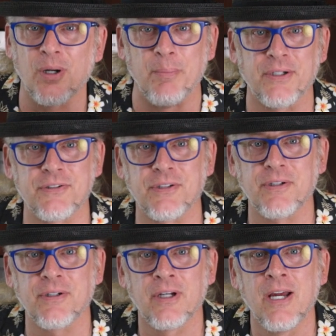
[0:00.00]
A
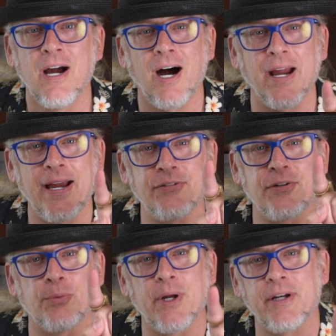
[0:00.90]
mixture? I asked
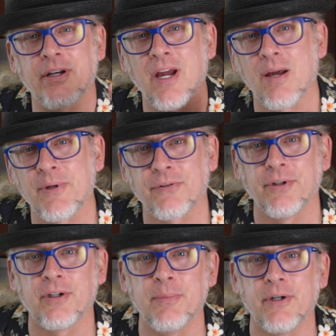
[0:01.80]
the Reddit
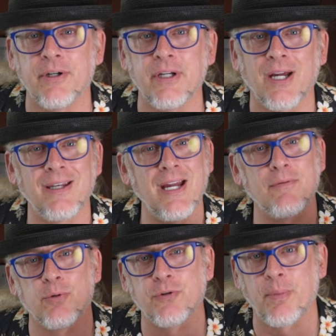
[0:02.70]
chemistry community and they
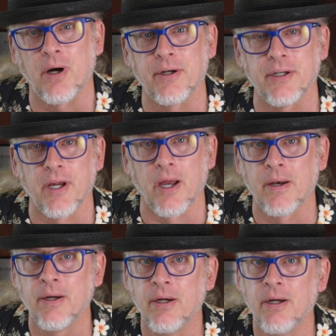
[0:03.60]
haven't responded yet.
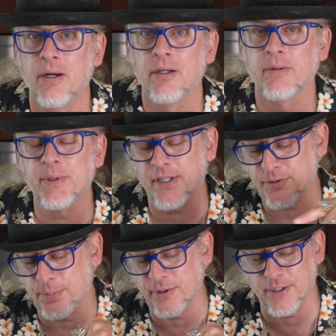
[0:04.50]
But
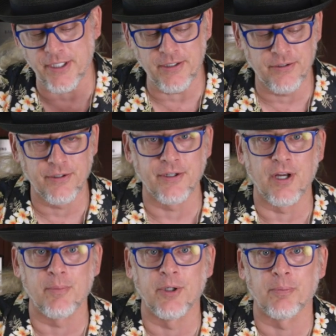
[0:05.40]
let's put it into the
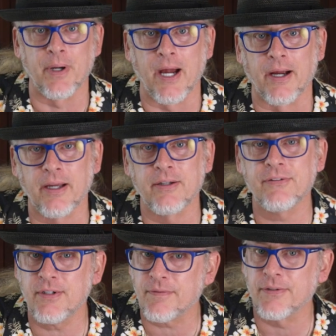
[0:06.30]
nut milk bag and
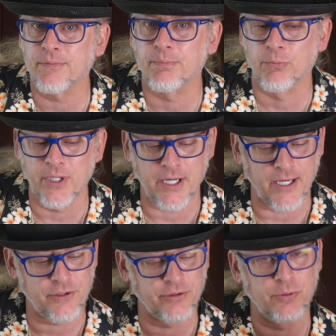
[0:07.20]
see if this rig
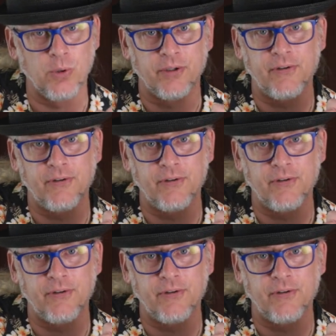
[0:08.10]
actually works